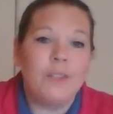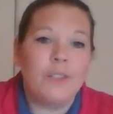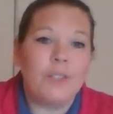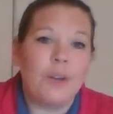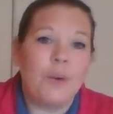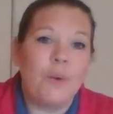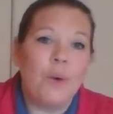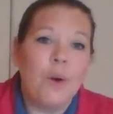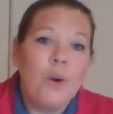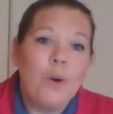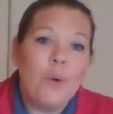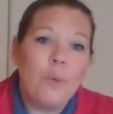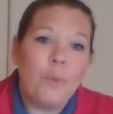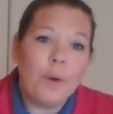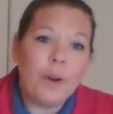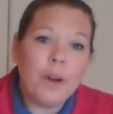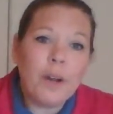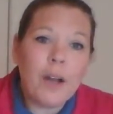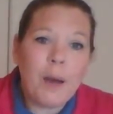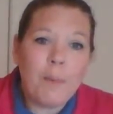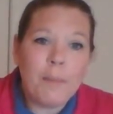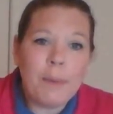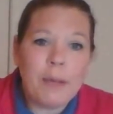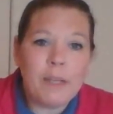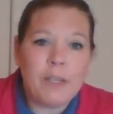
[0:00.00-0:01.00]
So we're
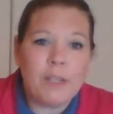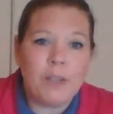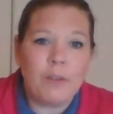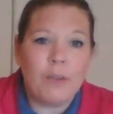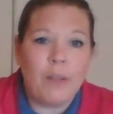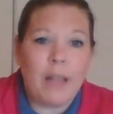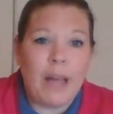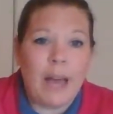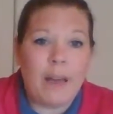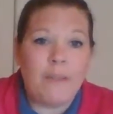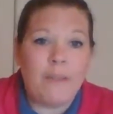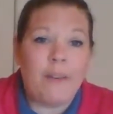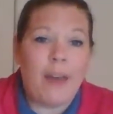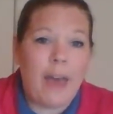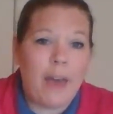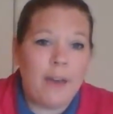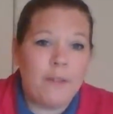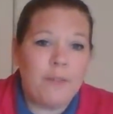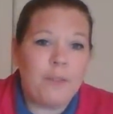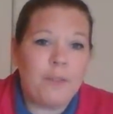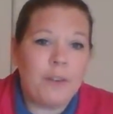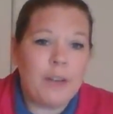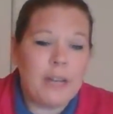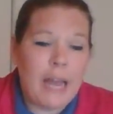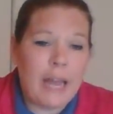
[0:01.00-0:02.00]
coming to you live
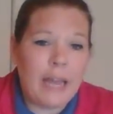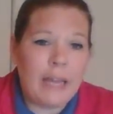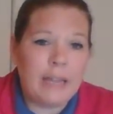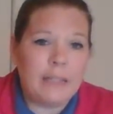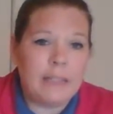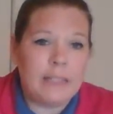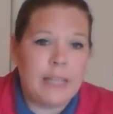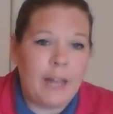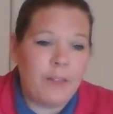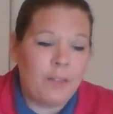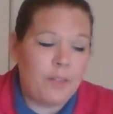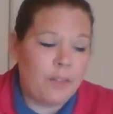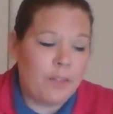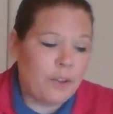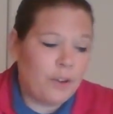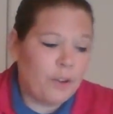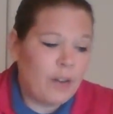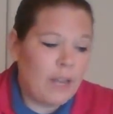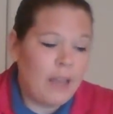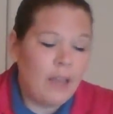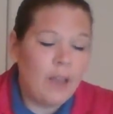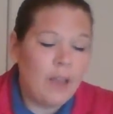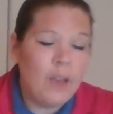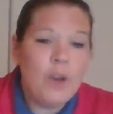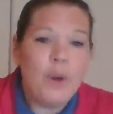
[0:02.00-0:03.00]
every day at ten
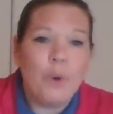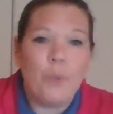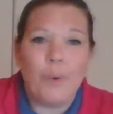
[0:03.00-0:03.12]
thirty.